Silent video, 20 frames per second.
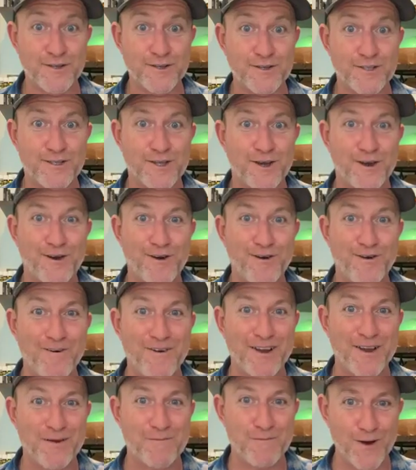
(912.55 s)

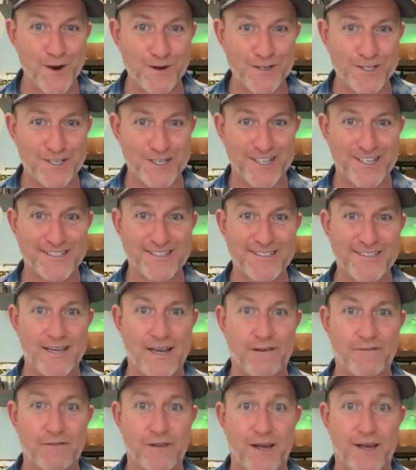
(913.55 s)
So emotions
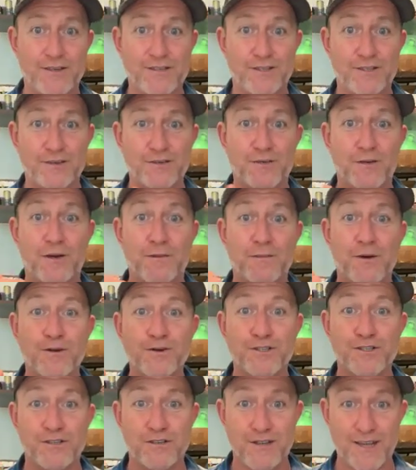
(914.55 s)
have led to
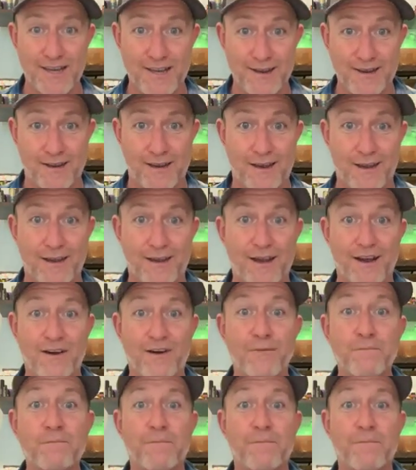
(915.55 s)
emotional eating,